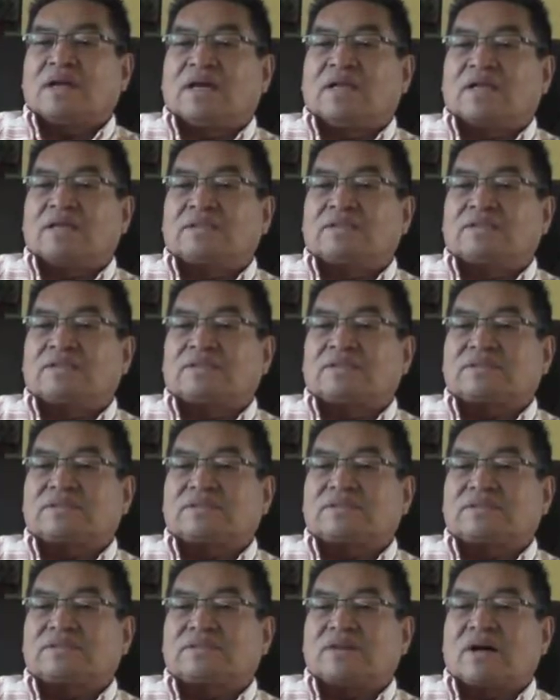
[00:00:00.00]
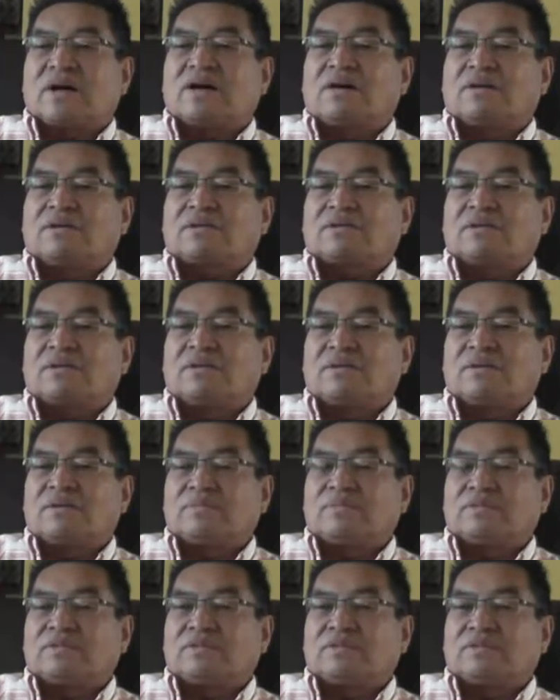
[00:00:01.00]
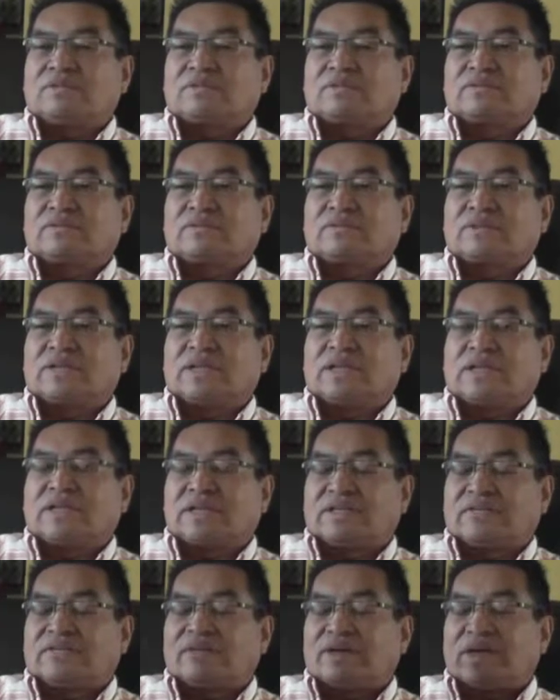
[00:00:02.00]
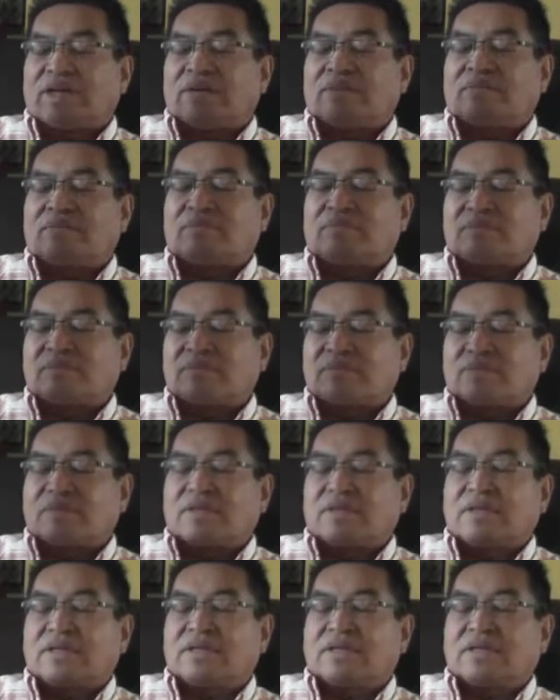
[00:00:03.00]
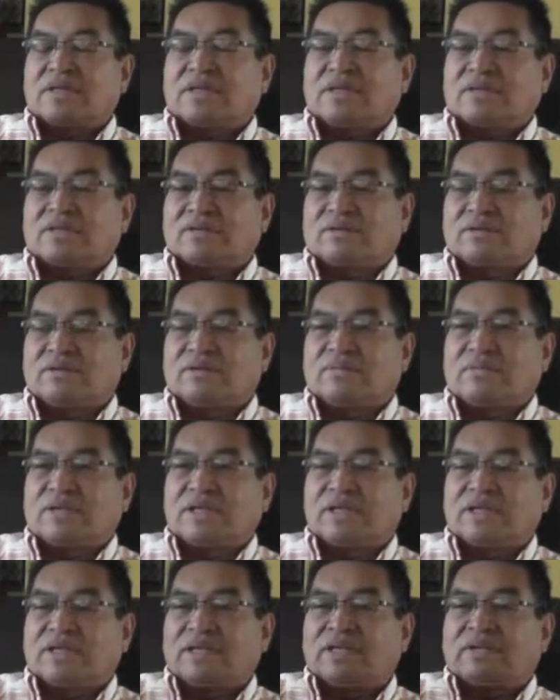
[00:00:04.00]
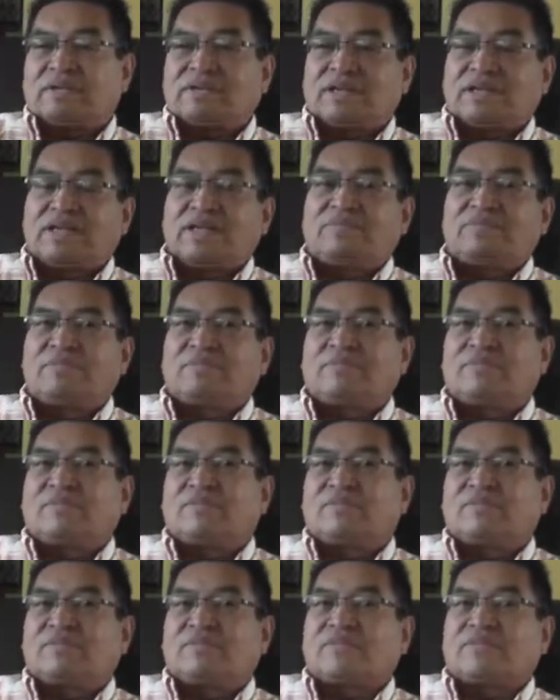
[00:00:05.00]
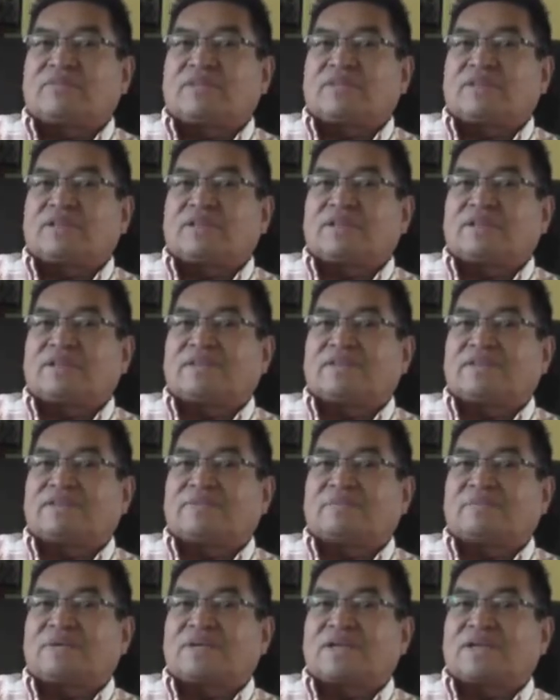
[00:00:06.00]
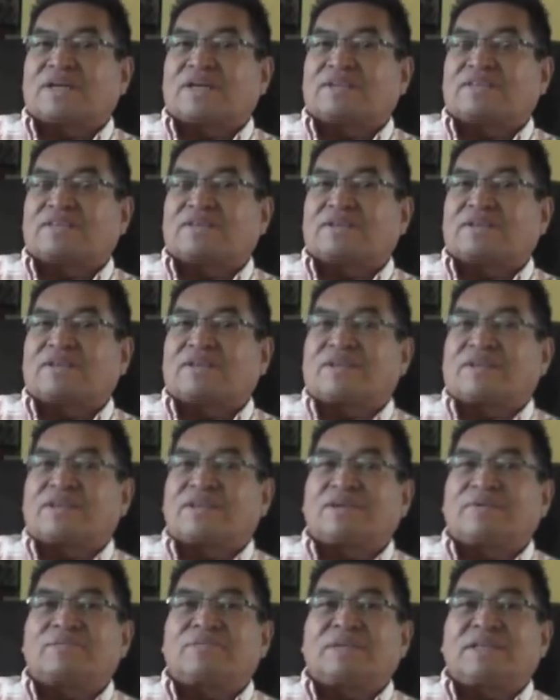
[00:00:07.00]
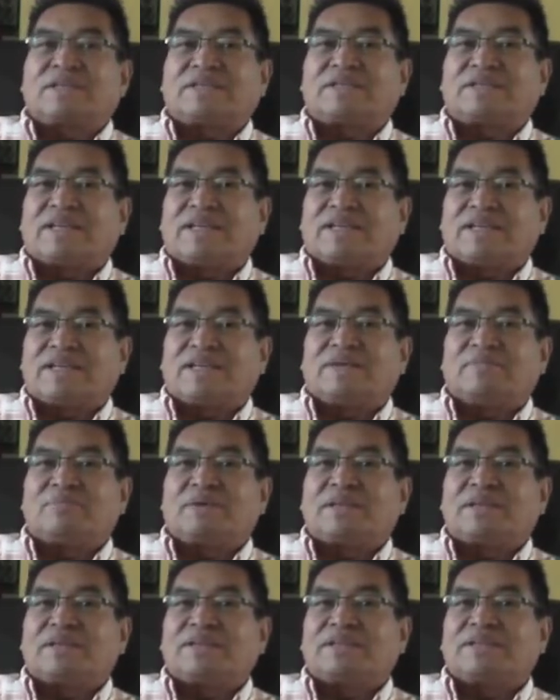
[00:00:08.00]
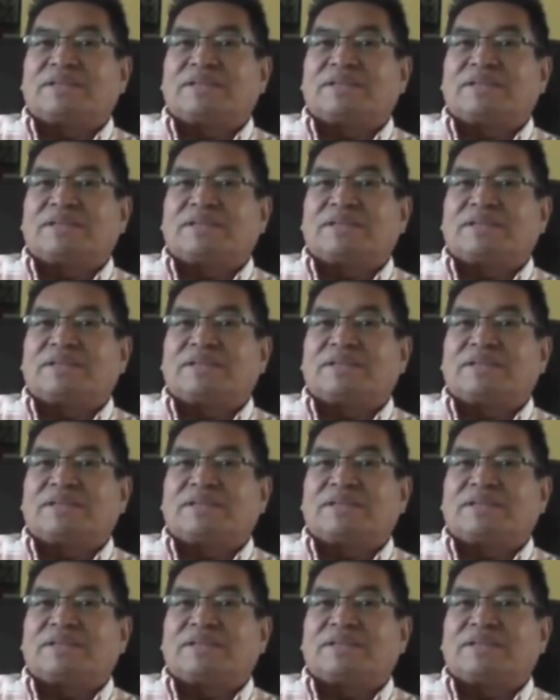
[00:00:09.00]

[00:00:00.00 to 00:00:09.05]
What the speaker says: And this dog told him in a dream, he told him, "You need to leave because they're going to kill me and eat me."